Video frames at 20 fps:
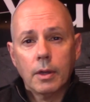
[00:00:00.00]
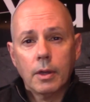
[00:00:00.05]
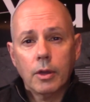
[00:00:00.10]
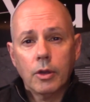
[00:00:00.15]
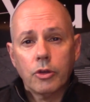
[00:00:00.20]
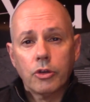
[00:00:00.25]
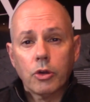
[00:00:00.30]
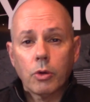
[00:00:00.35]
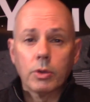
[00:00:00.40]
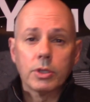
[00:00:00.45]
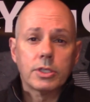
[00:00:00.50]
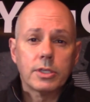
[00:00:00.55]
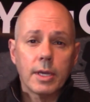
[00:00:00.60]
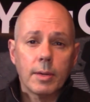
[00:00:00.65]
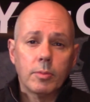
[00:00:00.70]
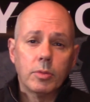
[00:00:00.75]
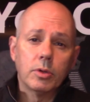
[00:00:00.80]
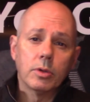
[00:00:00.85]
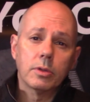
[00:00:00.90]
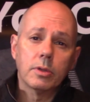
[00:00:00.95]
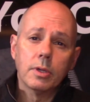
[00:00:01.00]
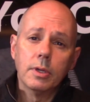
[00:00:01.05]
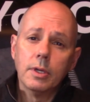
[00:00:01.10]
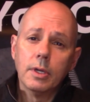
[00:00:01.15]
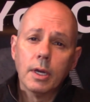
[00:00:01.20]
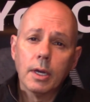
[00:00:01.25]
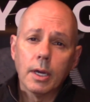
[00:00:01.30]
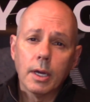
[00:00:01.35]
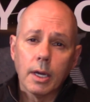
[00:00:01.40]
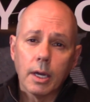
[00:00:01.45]
So assembled,
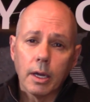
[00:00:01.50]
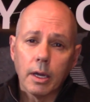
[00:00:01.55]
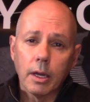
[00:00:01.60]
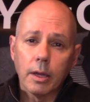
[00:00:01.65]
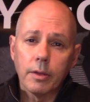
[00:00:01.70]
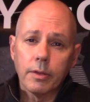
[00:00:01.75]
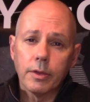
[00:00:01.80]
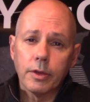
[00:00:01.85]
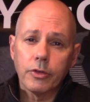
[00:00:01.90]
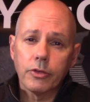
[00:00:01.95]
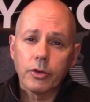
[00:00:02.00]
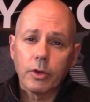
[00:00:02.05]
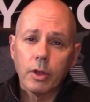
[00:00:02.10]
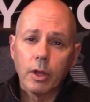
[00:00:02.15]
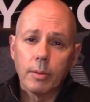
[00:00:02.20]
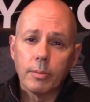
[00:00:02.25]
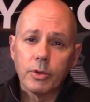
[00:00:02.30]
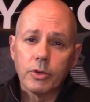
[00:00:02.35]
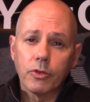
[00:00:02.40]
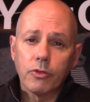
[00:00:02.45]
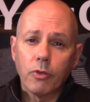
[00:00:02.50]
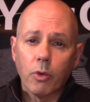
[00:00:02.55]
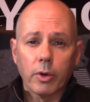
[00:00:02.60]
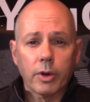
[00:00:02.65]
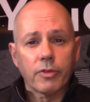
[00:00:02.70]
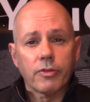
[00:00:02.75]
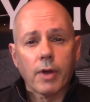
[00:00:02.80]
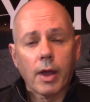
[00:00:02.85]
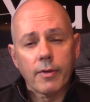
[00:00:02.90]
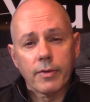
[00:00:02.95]
this club is
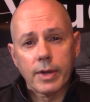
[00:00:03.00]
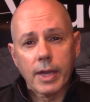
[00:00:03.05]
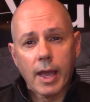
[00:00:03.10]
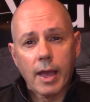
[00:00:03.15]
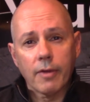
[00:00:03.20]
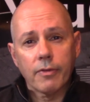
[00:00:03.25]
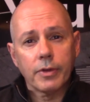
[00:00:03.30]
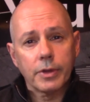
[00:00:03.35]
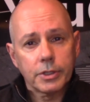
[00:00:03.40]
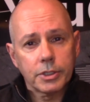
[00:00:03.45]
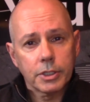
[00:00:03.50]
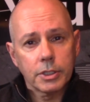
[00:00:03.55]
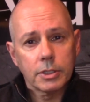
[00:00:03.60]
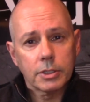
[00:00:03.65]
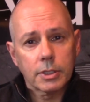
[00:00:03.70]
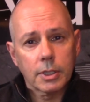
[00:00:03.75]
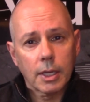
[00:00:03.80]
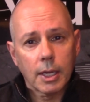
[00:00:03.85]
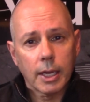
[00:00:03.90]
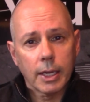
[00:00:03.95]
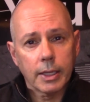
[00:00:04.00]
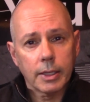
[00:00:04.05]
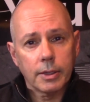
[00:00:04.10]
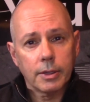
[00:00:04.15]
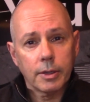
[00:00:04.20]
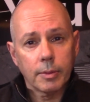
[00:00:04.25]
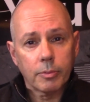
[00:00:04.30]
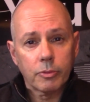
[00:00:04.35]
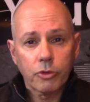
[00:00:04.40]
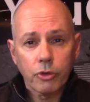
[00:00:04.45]
45.5 inches. I
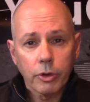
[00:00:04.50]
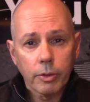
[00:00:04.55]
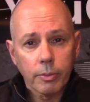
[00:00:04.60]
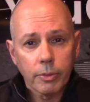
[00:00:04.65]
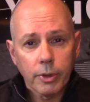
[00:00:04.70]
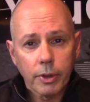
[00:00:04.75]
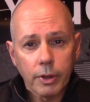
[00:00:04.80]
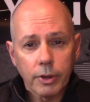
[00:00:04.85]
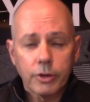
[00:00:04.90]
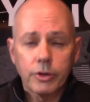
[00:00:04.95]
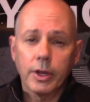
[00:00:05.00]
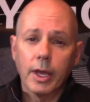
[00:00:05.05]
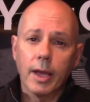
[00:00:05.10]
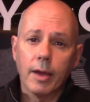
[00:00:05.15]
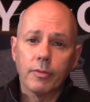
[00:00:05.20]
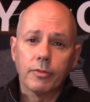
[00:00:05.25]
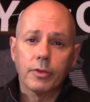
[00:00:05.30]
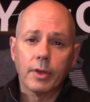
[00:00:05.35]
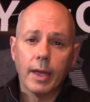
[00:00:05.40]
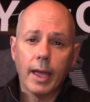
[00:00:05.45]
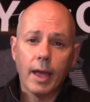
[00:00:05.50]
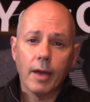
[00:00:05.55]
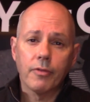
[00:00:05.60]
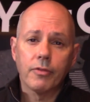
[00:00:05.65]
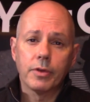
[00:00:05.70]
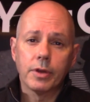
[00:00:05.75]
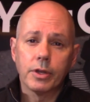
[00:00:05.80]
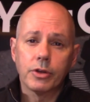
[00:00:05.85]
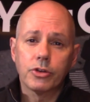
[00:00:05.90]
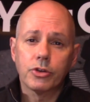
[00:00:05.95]
tip trimmed the shaft to
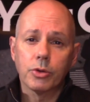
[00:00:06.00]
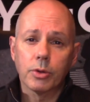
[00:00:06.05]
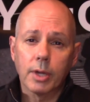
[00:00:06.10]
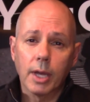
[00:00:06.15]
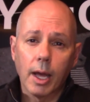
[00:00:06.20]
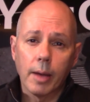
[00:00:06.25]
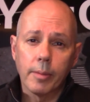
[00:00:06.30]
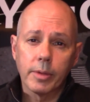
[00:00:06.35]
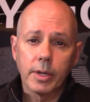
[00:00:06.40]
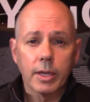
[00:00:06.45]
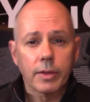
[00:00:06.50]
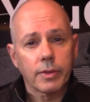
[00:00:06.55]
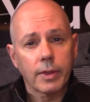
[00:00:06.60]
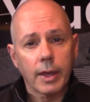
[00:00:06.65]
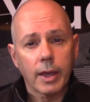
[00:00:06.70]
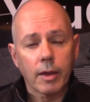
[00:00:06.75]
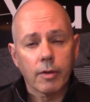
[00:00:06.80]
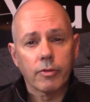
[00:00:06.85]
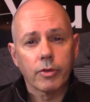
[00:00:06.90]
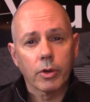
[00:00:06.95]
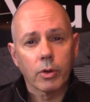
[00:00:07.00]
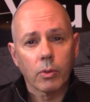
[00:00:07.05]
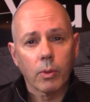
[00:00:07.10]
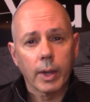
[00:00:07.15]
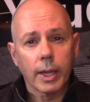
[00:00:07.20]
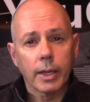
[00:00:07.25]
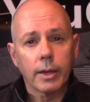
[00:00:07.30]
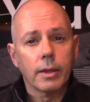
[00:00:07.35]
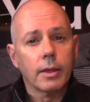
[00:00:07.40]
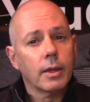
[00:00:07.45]
1/2 inch to accommodate the heavier
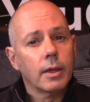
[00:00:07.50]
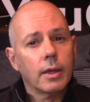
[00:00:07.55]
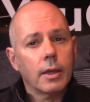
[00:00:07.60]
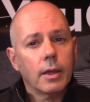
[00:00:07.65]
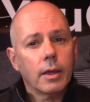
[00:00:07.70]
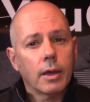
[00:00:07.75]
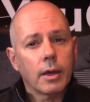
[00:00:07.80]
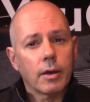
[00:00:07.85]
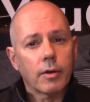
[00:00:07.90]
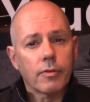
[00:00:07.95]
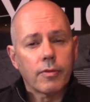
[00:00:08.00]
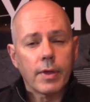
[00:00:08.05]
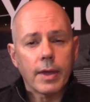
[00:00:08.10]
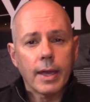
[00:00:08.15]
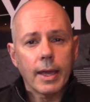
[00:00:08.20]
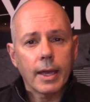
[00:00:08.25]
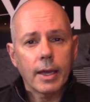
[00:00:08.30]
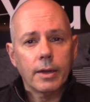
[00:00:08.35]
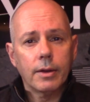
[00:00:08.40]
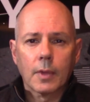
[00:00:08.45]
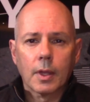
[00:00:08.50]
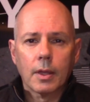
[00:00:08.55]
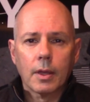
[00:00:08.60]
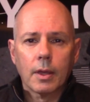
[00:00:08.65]
weight of the head.